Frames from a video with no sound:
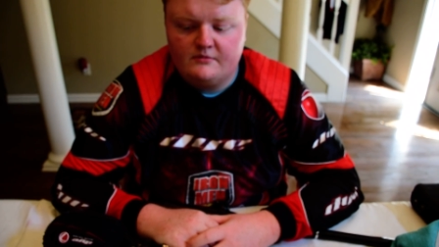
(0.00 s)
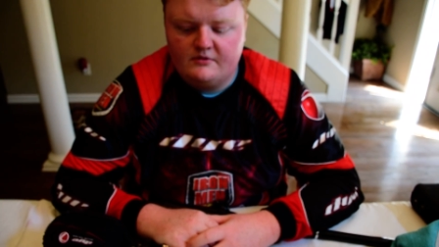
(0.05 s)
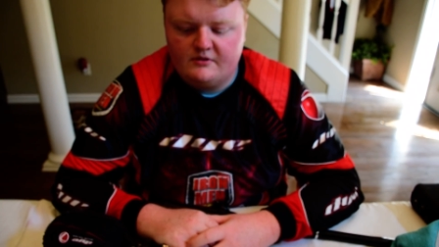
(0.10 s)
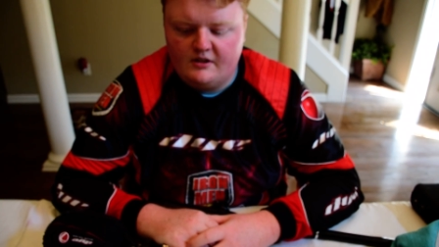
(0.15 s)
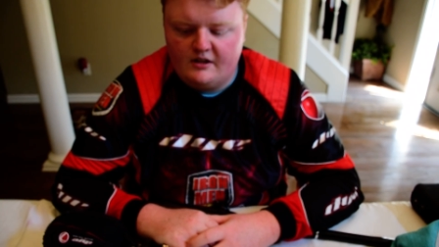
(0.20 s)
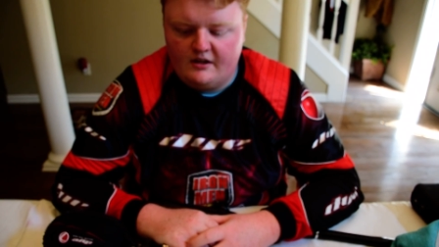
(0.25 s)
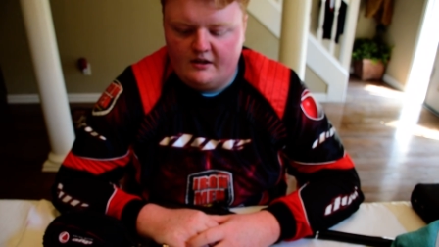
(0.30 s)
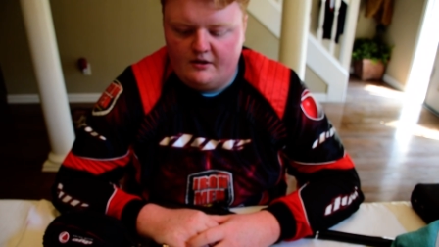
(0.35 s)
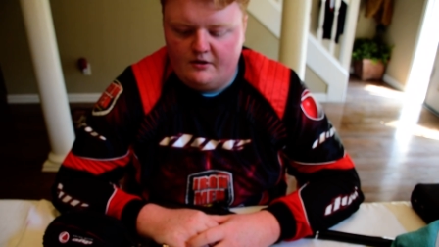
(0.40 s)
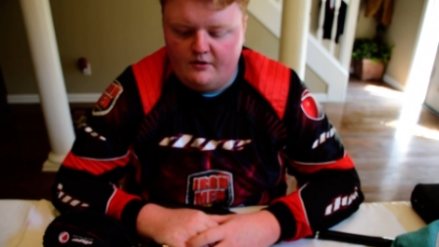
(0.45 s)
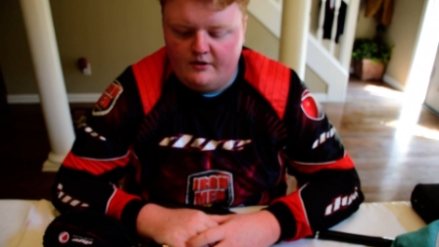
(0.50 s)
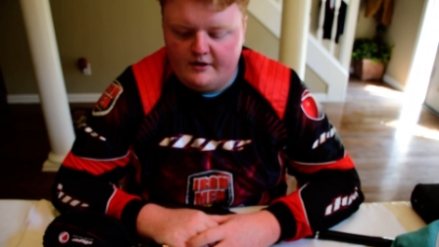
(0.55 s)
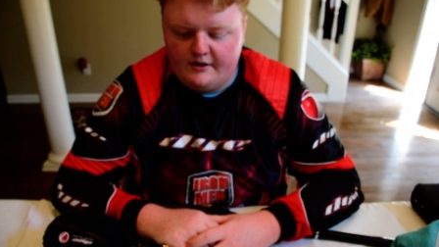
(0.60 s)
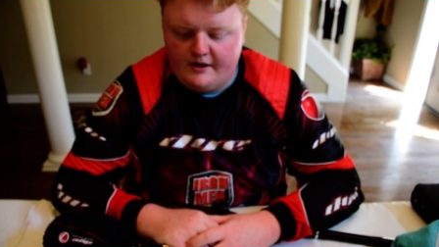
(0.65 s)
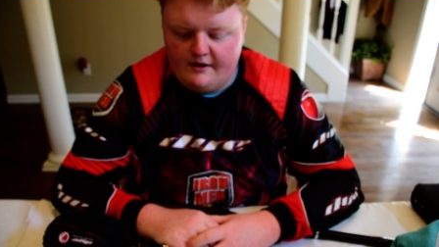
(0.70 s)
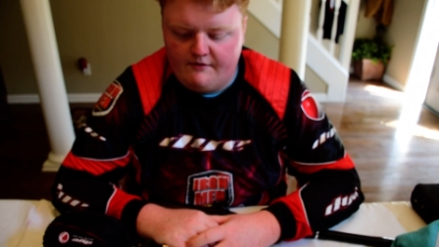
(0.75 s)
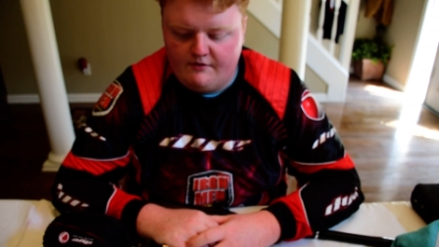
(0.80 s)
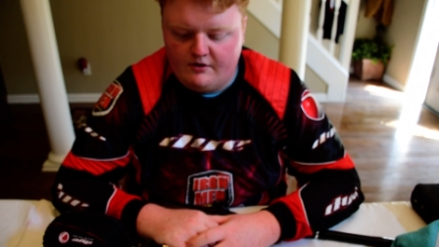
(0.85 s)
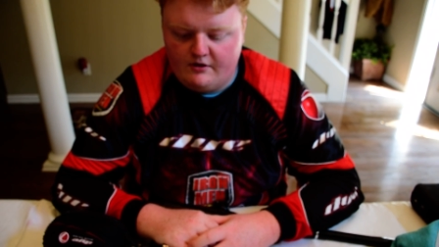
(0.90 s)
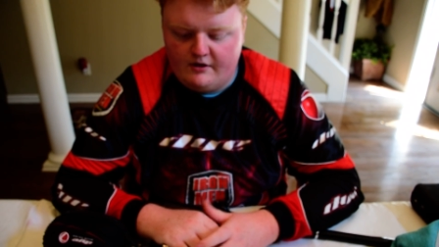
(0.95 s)
I don't like
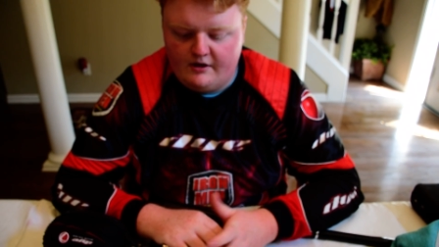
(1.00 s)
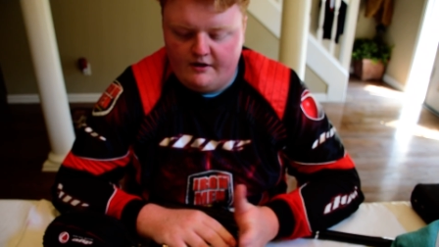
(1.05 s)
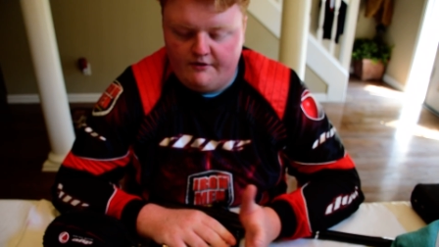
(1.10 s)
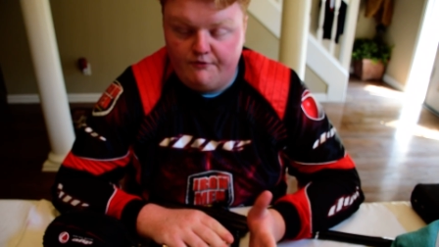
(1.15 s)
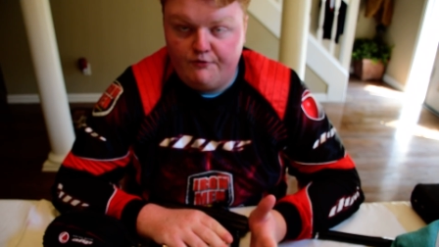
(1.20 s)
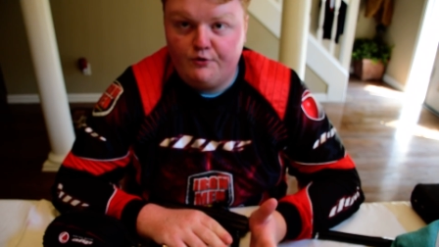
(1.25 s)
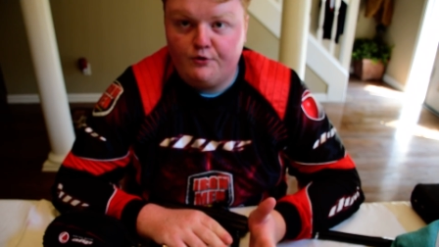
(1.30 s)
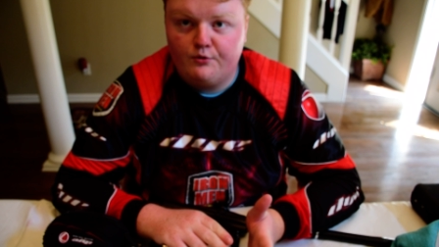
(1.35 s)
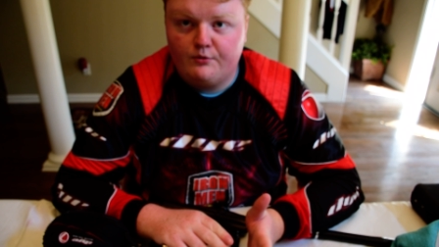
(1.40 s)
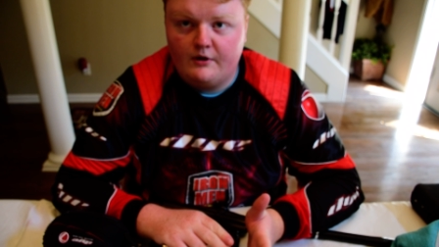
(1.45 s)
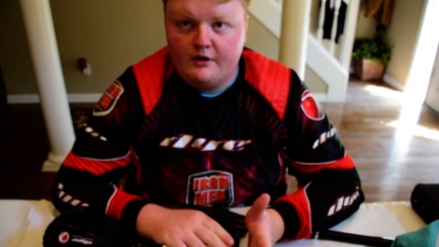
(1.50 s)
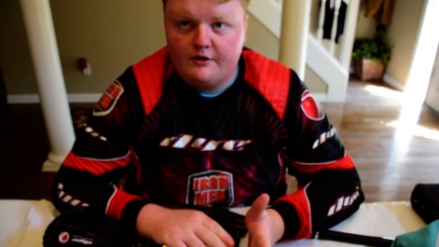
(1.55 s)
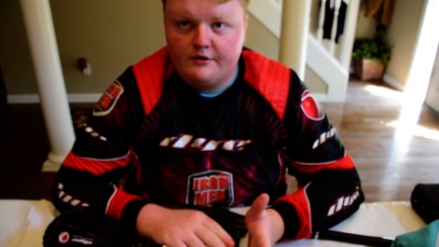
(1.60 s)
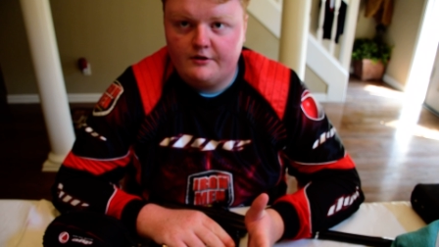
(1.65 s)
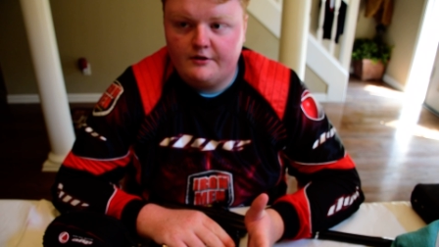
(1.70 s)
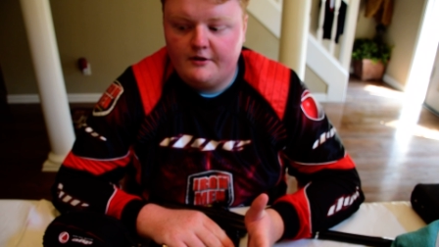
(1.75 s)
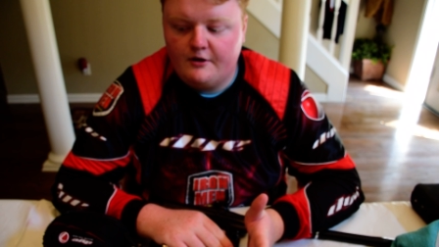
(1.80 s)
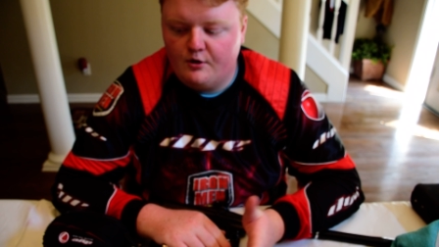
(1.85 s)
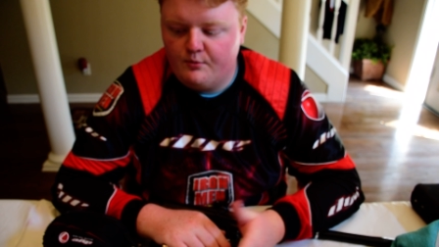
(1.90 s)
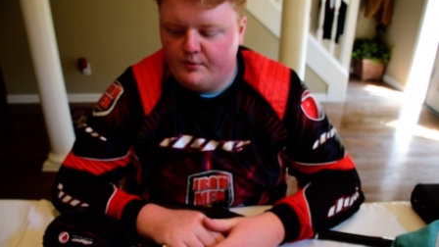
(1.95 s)
having it kind of float around in
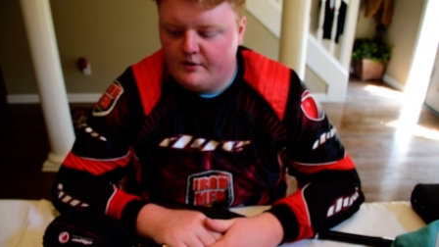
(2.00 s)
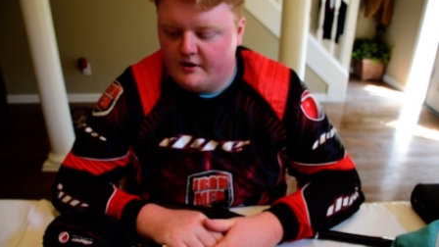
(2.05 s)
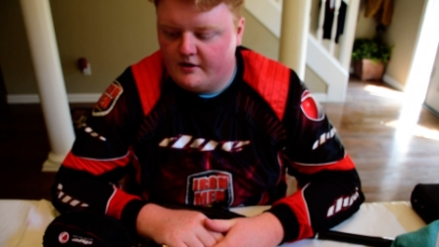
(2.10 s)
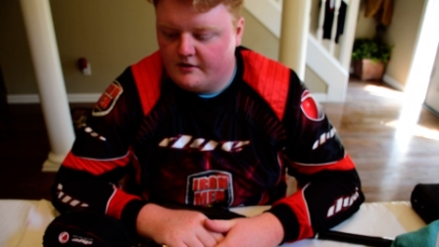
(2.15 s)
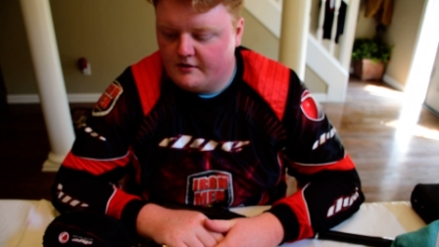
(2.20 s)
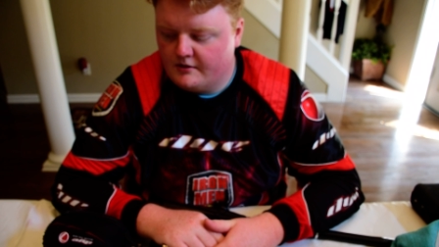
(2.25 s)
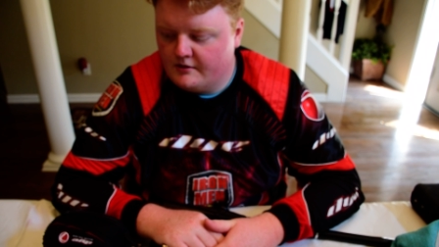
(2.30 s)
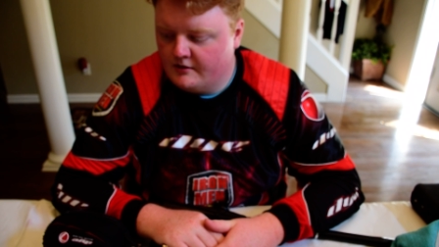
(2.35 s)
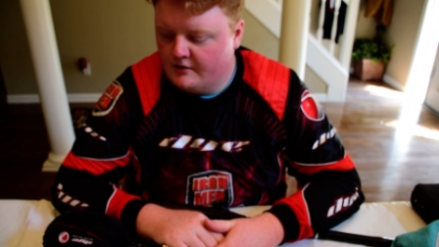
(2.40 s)
the gear bag.